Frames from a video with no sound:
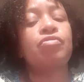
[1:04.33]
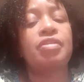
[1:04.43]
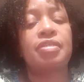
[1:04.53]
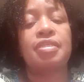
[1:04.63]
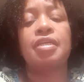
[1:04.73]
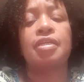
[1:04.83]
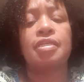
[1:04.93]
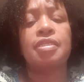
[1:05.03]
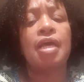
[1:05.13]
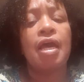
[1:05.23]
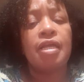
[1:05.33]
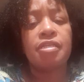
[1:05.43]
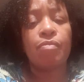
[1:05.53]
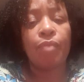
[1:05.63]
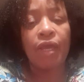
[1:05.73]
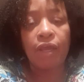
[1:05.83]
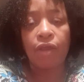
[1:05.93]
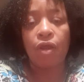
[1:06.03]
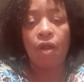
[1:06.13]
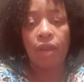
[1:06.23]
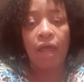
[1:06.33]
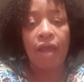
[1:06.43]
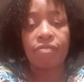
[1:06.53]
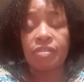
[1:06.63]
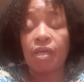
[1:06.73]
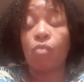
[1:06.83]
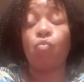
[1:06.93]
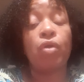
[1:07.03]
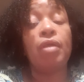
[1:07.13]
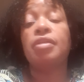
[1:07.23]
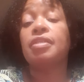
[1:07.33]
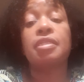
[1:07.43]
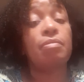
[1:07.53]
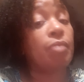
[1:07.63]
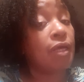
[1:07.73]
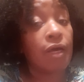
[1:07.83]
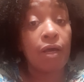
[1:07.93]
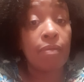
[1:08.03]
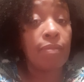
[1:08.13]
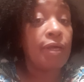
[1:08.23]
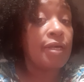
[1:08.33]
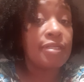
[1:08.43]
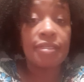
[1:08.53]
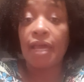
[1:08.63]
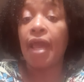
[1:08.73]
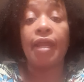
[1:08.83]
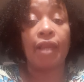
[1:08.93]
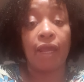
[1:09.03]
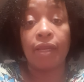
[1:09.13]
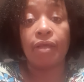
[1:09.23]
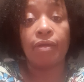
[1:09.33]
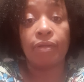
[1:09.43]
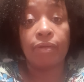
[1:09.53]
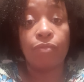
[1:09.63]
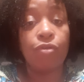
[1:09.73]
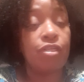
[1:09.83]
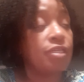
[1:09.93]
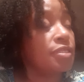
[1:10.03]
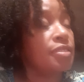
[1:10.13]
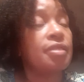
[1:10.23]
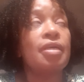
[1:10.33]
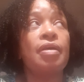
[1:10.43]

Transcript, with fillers: decisions to make in our lives that we just become stagnated. We just